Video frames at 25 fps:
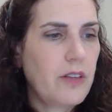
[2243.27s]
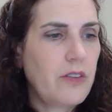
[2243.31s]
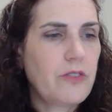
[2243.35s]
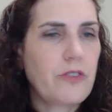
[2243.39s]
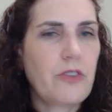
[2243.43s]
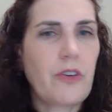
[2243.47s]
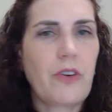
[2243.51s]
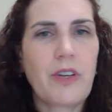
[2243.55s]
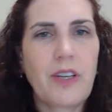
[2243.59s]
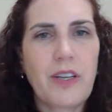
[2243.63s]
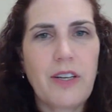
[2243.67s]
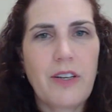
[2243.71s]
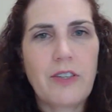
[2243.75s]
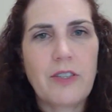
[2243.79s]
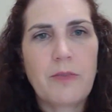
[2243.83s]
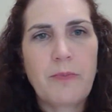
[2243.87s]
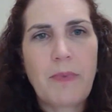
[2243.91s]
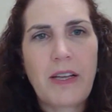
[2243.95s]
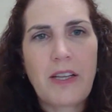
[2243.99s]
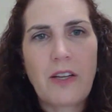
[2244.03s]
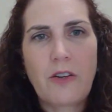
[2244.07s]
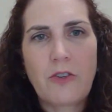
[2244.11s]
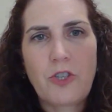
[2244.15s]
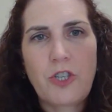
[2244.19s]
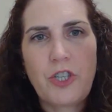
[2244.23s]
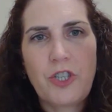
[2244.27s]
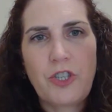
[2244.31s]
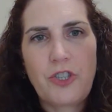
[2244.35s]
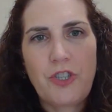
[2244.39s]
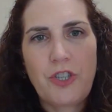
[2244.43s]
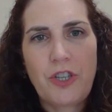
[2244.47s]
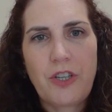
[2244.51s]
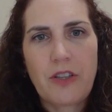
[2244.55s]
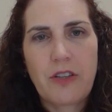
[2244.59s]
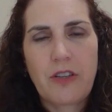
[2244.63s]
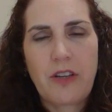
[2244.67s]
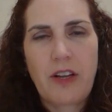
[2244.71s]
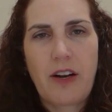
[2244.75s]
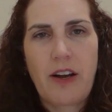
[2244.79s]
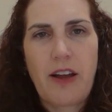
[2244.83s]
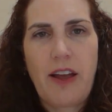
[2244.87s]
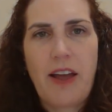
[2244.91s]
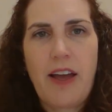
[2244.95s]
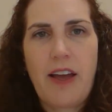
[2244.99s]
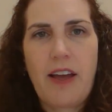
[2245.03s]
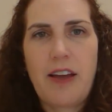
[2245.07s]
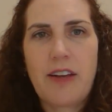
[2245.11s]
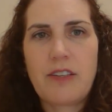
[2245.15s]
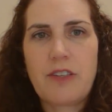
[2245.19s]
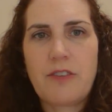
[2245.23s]
So here's my little cheat sheet that I
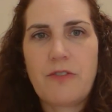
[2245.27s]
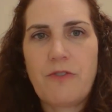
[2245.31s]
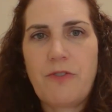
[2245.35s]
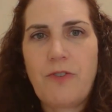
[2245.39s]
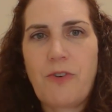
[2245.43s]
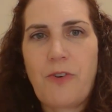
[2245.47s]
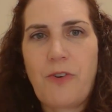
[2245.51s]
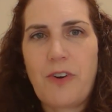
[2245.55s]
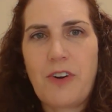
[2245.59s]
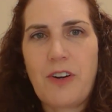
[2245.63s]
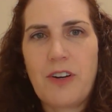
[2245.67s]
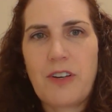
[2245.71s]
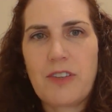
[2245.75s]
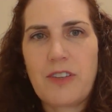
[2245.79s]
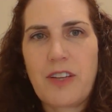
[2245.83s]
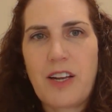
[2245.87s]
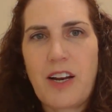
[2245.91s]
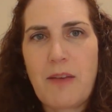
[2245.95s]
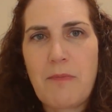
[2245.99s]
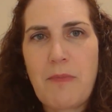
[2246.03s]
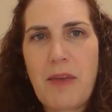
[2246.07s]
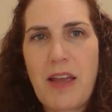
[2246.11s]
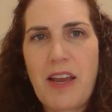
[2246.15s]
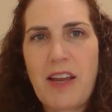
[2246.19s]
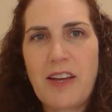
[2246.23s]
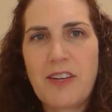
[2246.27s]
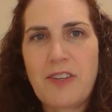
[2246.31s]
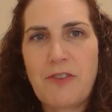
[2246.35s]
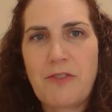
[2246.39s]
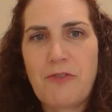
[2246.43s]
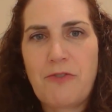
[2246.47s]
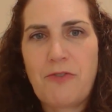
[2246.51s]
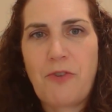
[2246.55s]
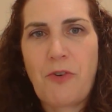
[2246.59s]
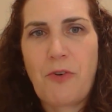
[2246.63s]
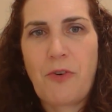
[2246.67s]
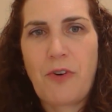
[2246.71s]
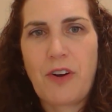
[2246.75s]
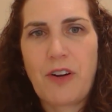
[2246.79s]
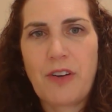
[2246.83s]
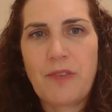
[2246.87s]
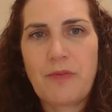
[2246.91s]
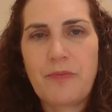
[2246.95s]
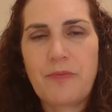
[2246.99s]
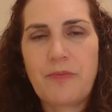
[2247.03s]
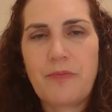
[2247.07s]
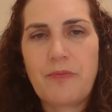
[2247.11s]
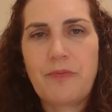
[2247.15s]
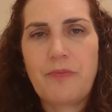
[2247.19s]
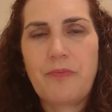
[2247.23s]
made
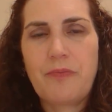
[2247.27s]
for